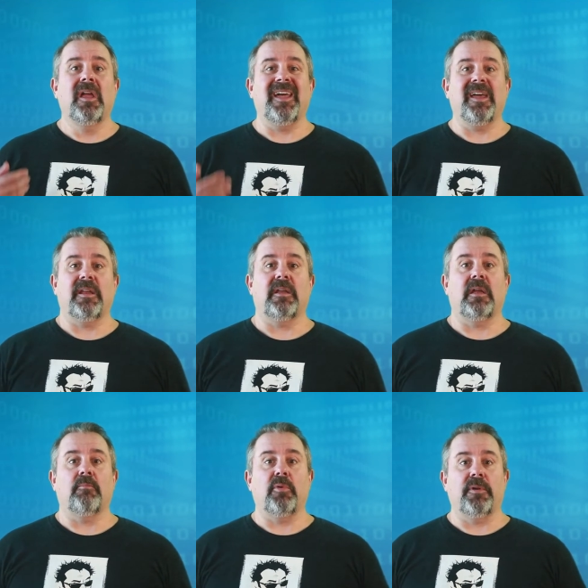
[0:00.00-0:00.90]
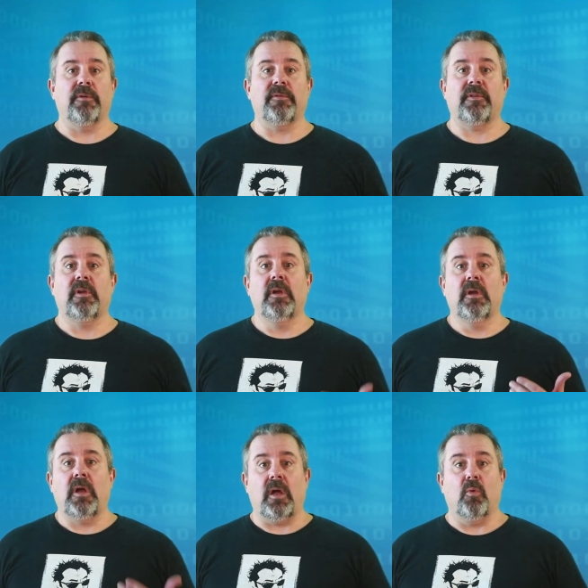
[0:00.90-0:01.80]
edit and produce
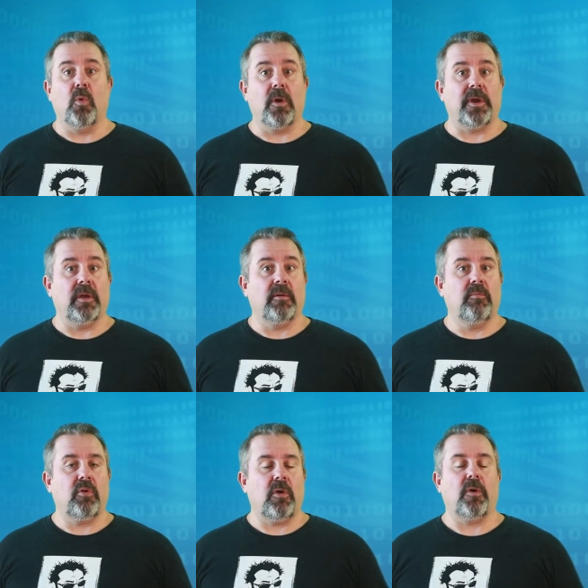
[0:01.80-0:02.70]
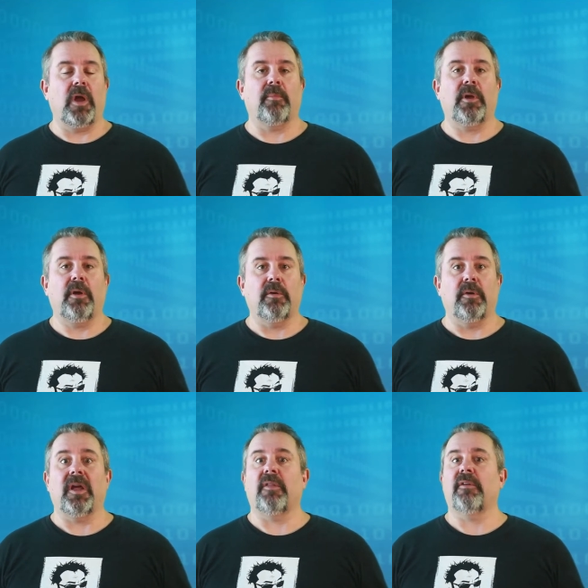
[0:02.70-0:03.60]
working program
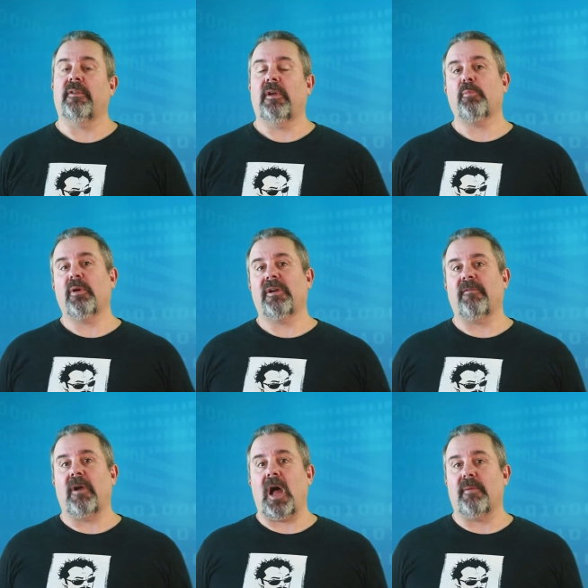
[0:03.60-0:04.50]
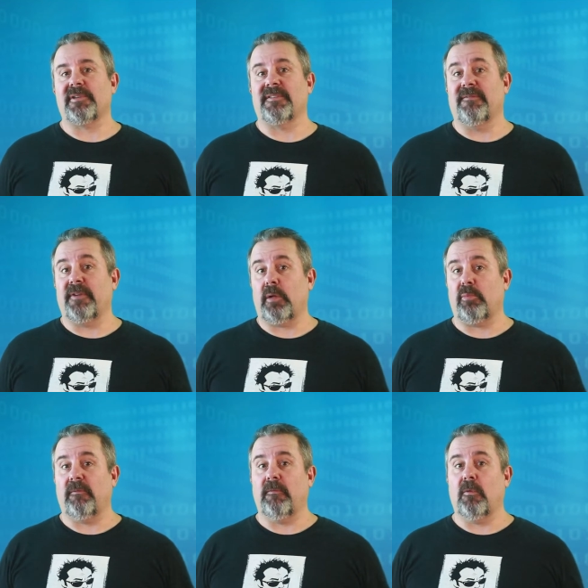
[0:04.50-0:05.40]
code. Now, there's a number of different options
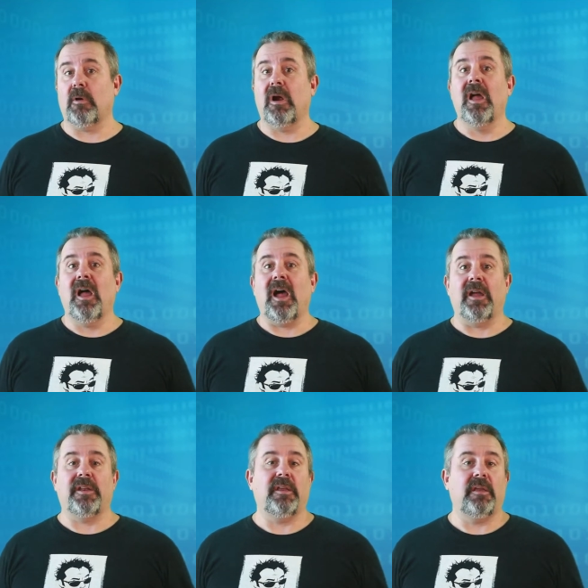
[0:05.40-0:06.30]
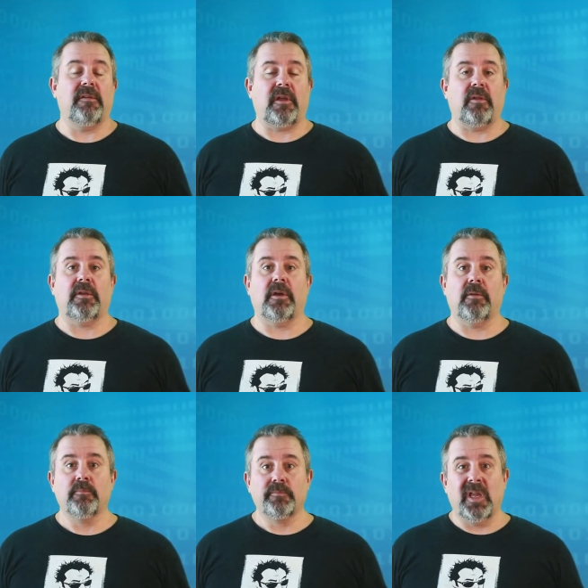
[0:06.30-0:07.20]
available for IDEs out
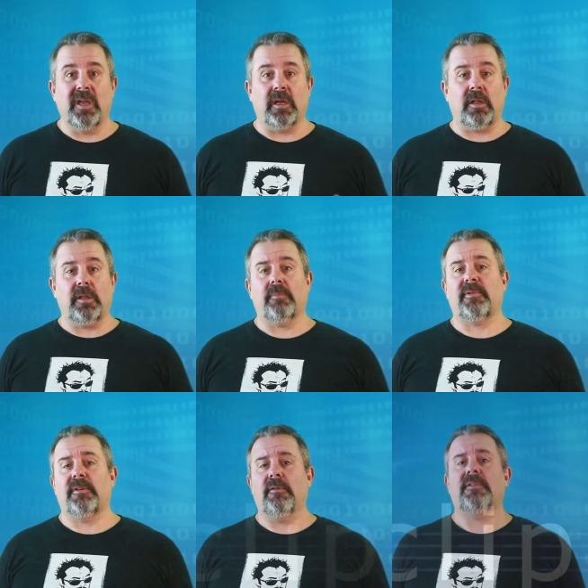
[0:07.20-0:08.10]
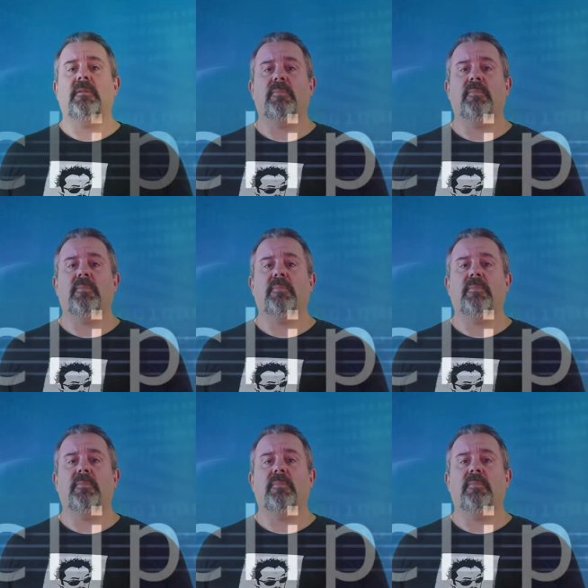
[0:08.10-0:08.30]
there. Eclipse used to